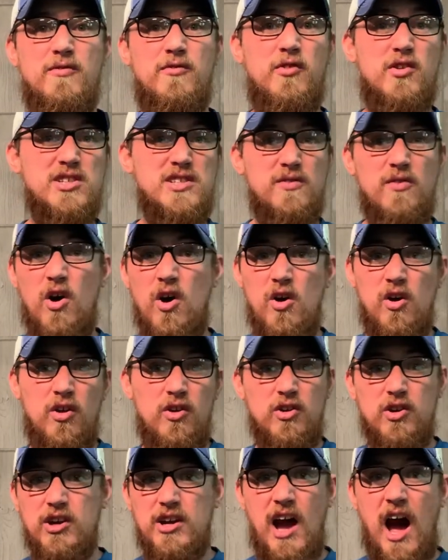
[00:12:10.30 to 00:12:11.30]
first of
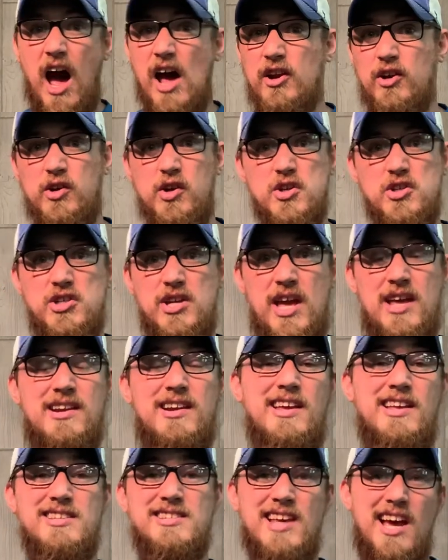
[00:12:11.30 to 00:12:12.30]
all, God or
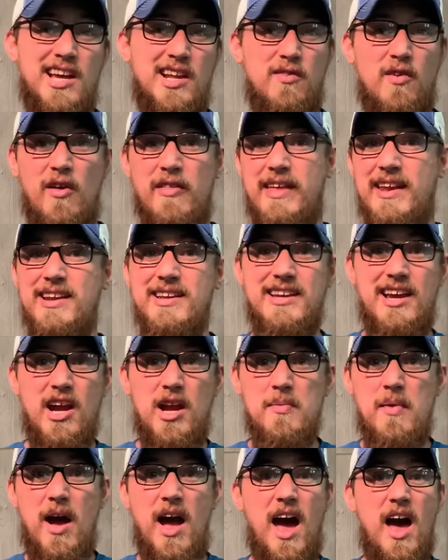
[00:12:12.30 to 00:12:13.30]
Christianity, and second of all, they didn't
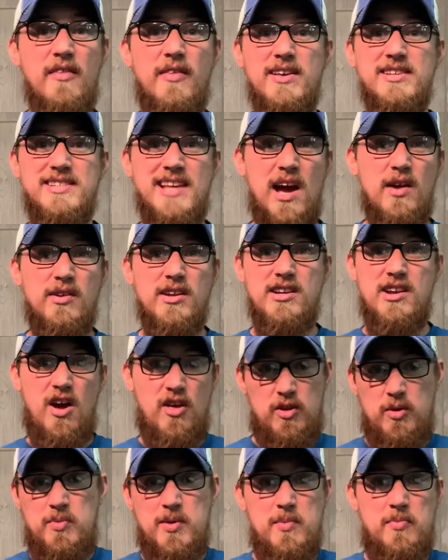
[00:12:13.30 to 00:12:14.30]
care about how they sounded to
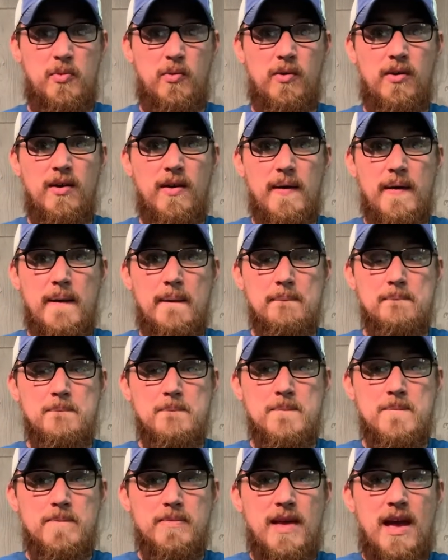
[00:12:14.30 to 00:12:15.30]
other people.
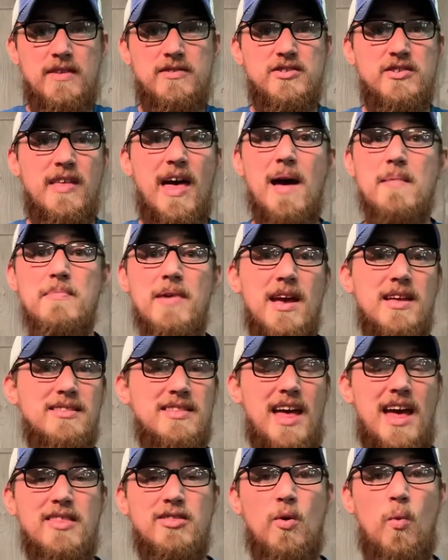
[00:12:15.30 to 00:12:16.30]
And so that
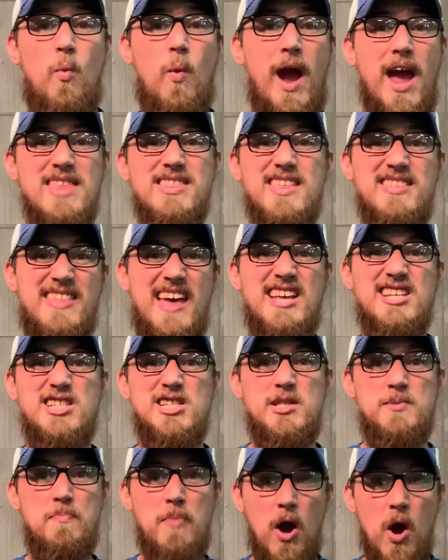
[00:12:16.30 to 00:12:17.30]
meant that the way that they
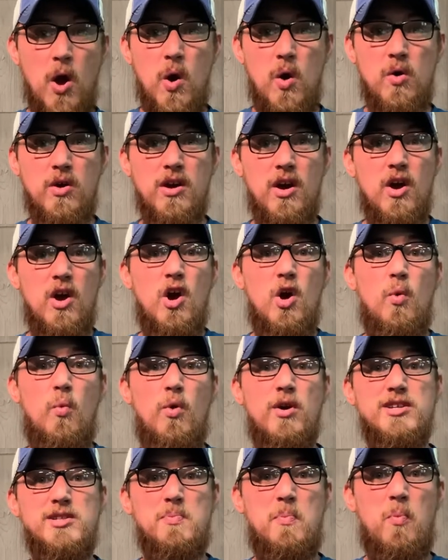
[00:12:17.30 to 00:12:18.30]
spoke
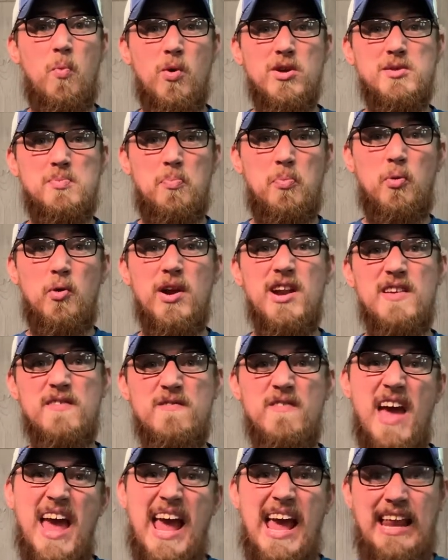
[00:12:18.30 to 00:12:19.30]
was pretty
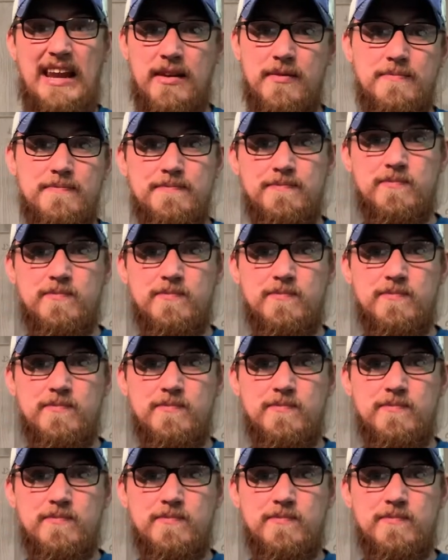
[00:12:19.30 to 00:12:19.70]
vain.